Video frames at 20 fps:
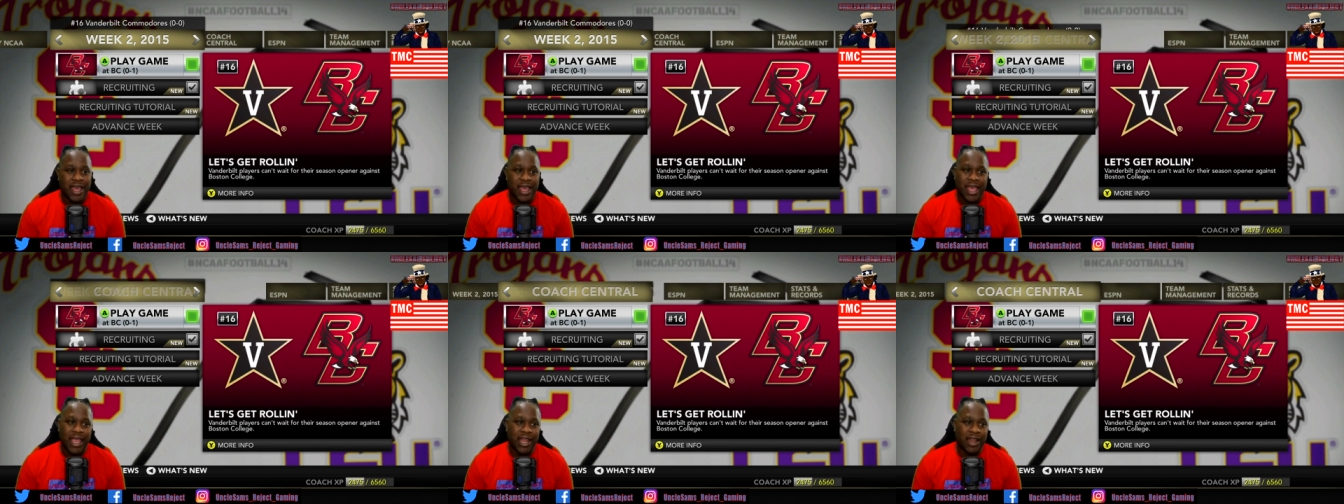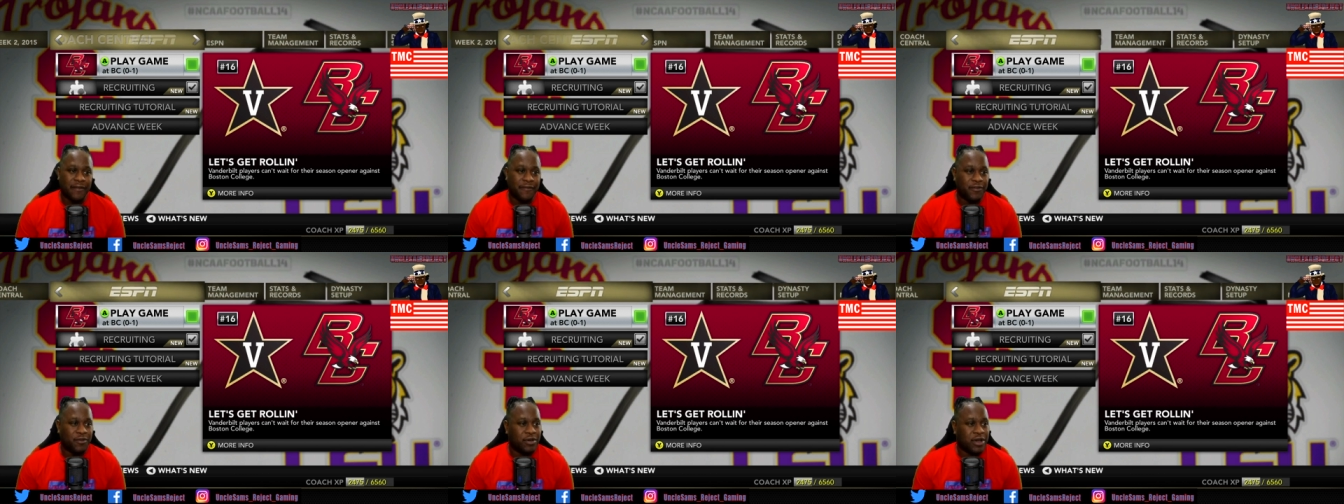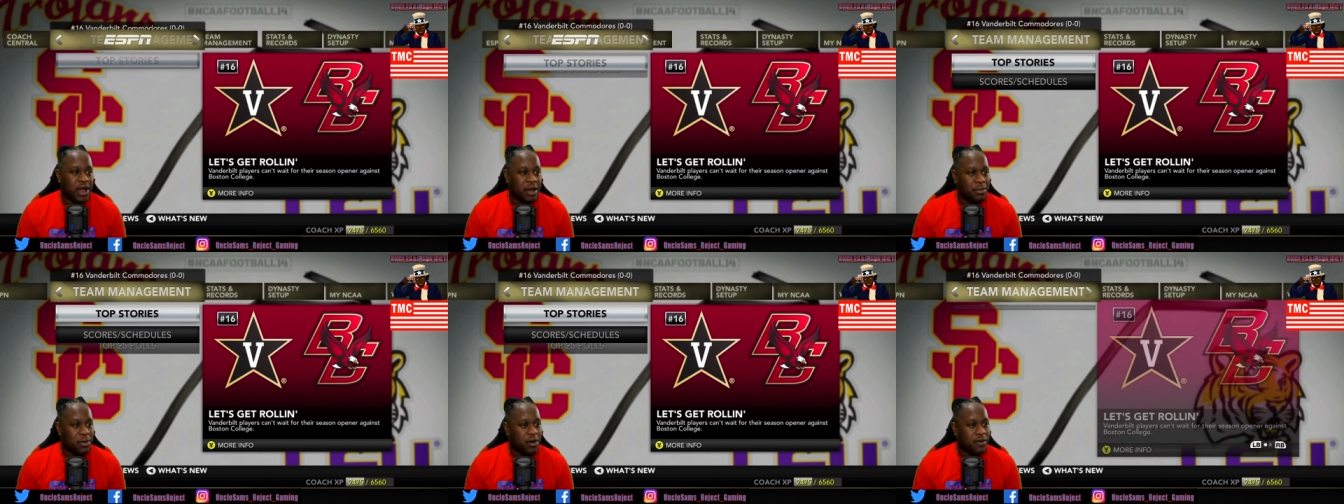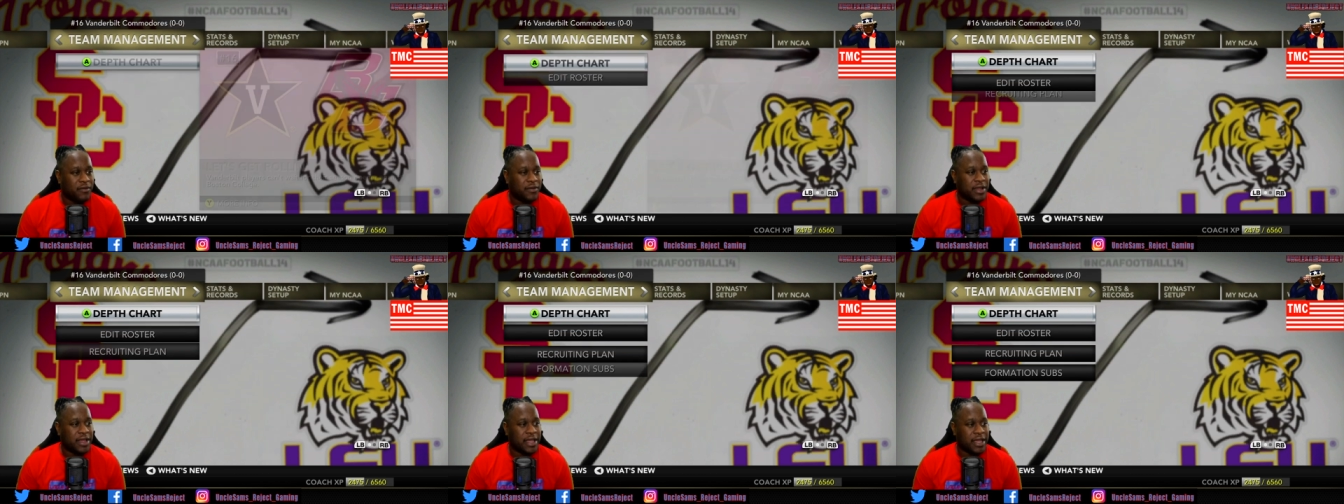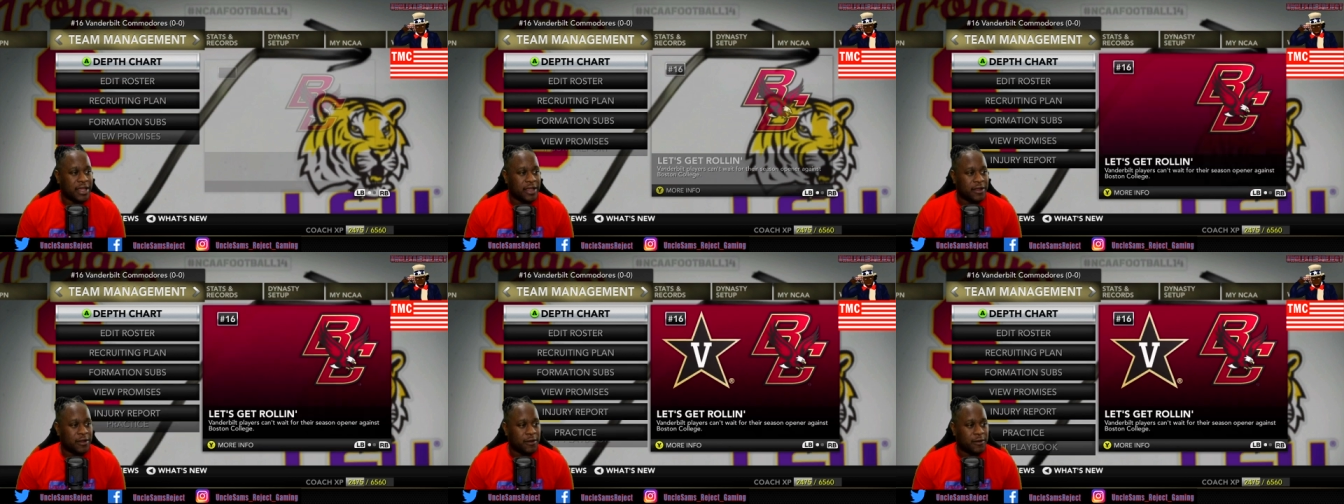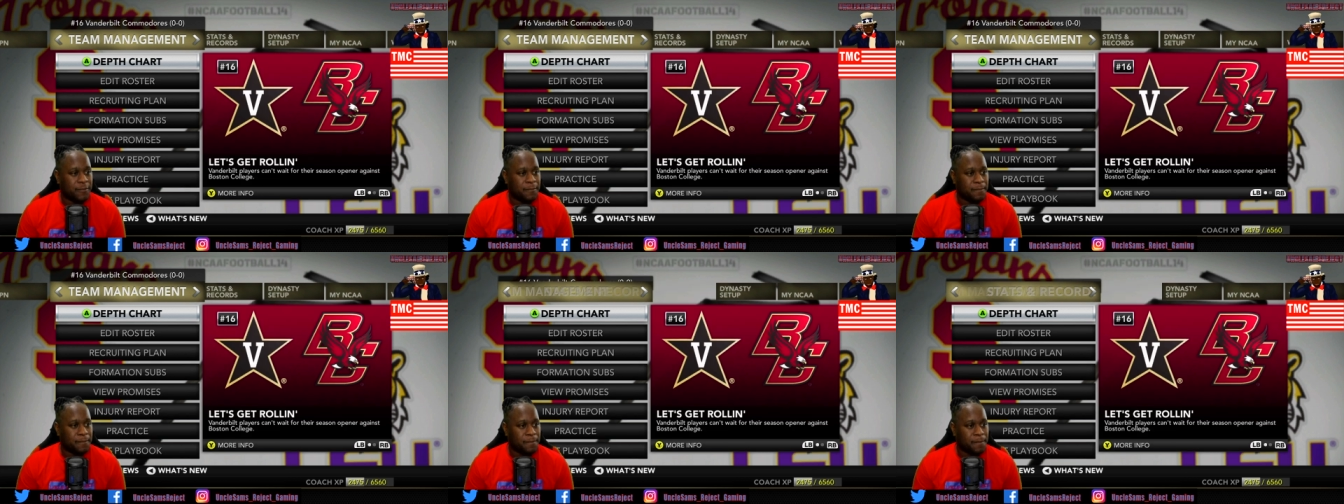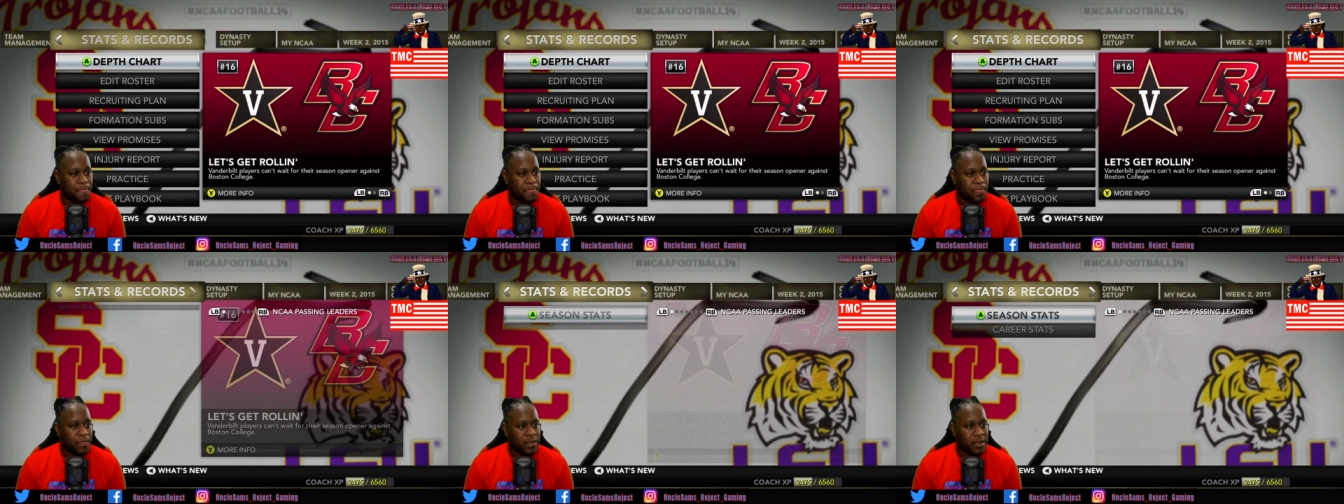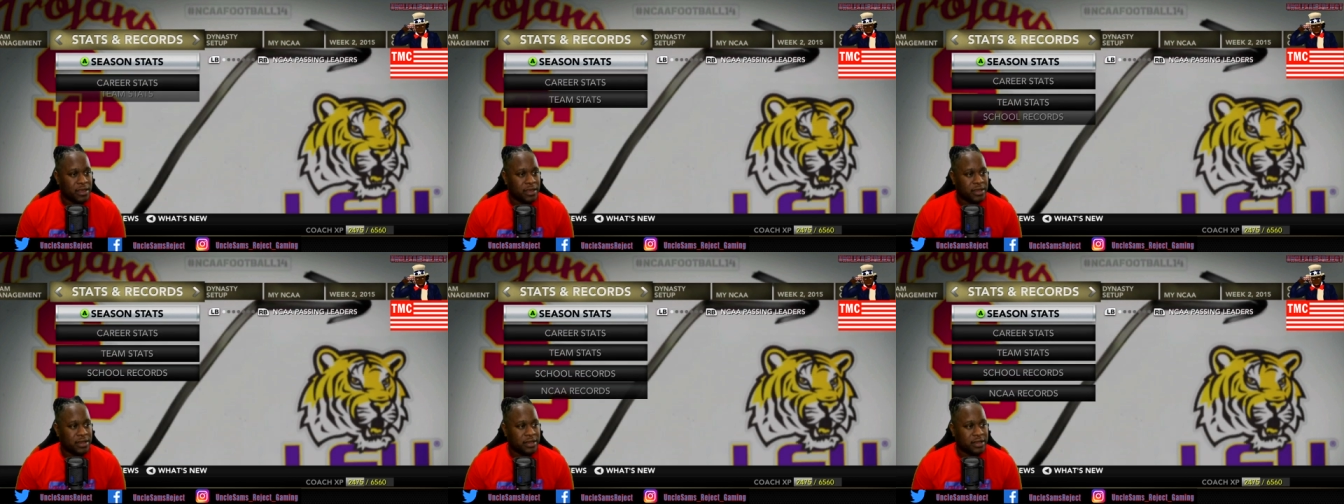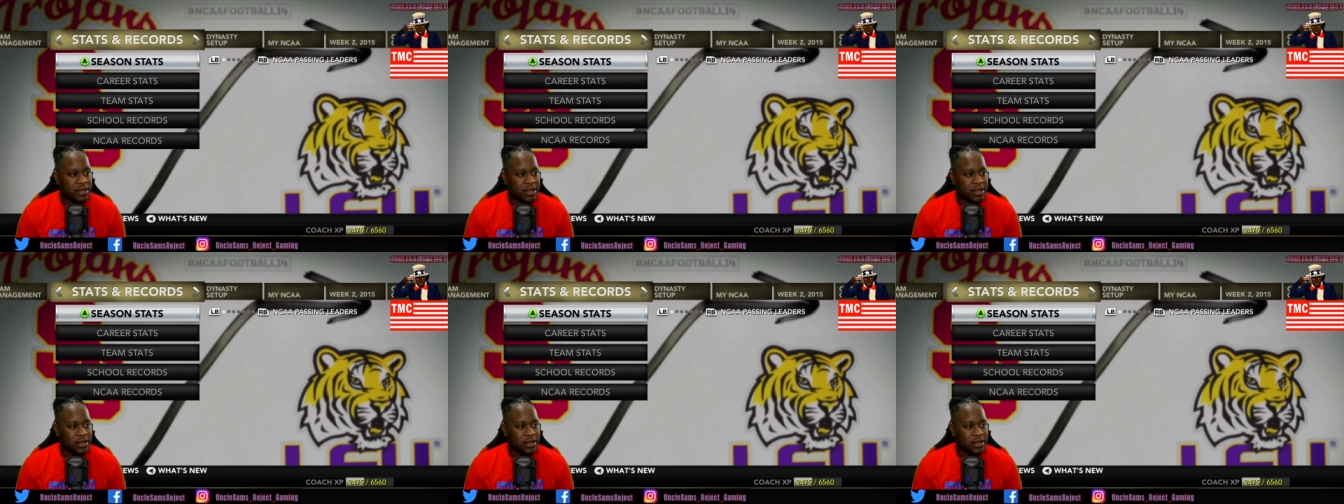And if you come over here, you